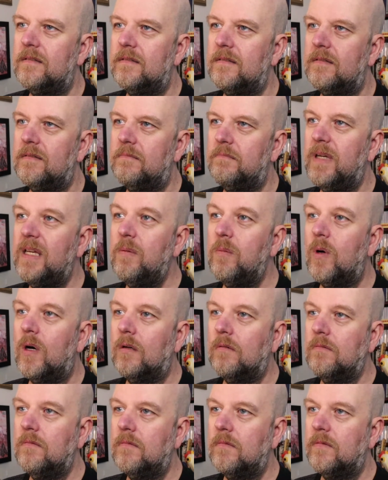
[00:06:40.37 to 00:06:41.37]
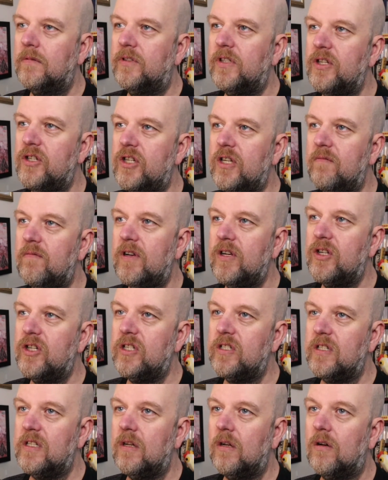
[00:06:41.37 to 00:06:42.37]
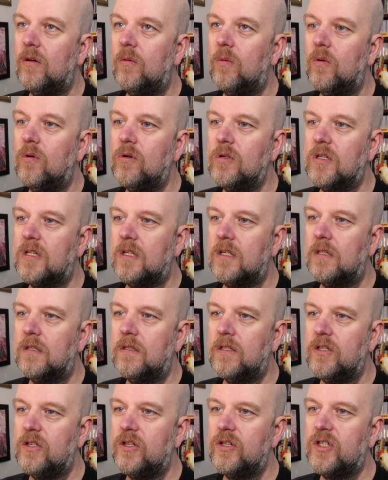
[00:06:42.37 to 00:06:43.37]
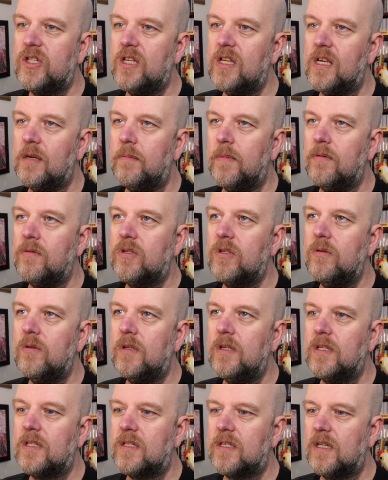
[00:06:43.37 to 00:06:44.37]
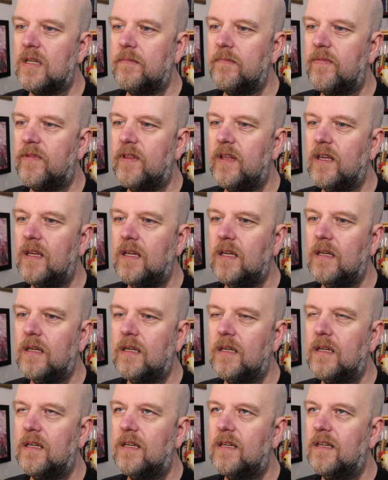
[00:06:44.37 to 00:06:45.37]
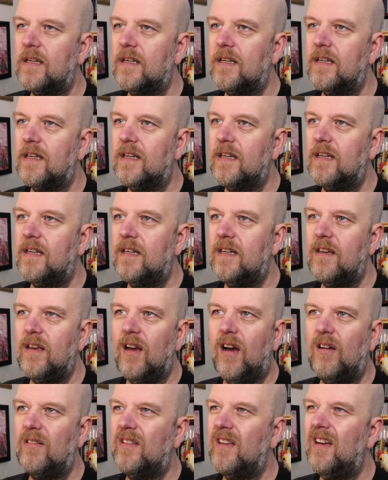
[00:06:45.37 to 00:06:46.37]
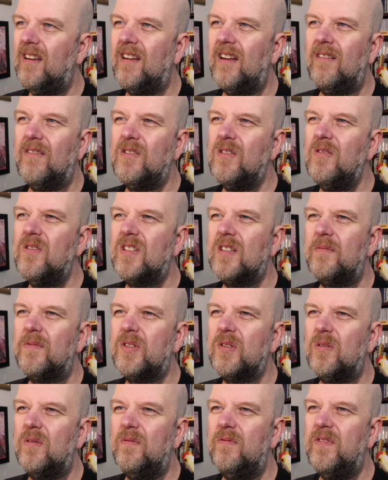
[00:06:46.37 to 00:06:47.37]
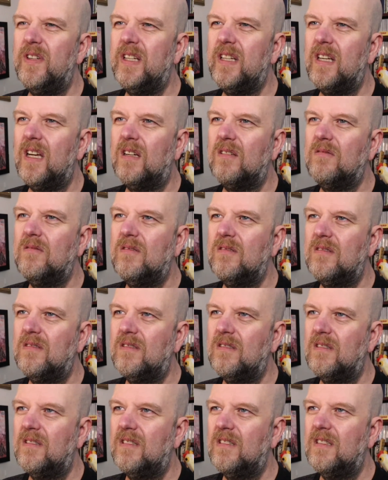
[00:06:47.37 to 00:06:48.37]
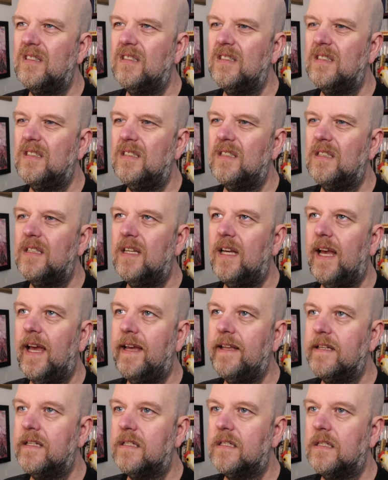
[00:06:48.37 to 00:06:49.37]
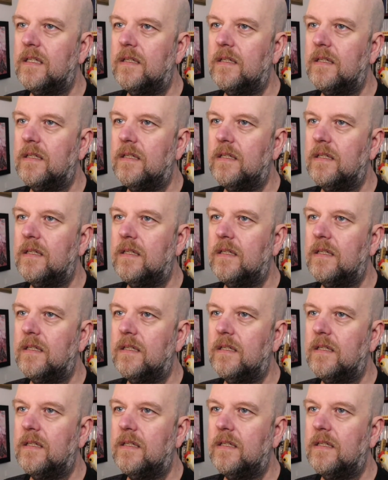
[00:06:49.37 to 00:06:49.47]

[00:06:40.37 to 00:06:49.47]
Meanwhile, Dishy Rishi's in hot water. Did you see him? He was doing this thing. Yeah, I don't know. He's doing some sort of video, and